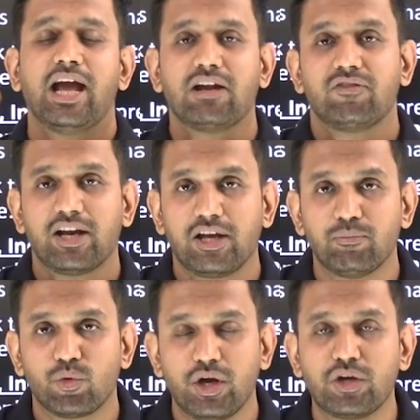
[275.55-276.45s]
and we are
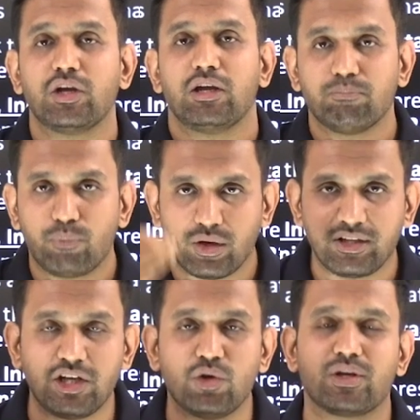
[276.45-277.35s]
going to import
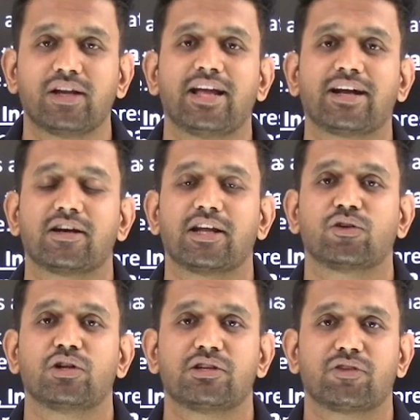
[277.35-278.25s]
the nuclear reactor
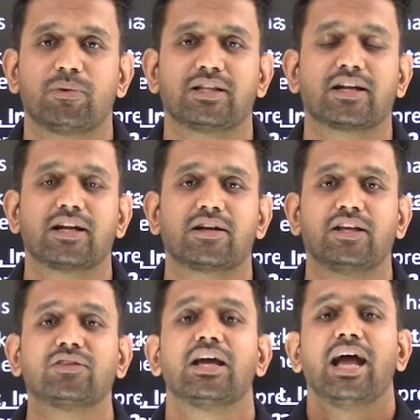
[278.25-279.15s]
technology from other
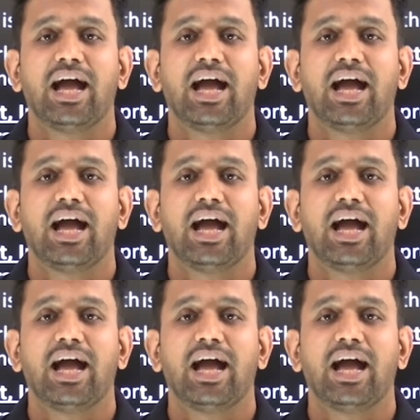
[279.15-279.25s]
countries,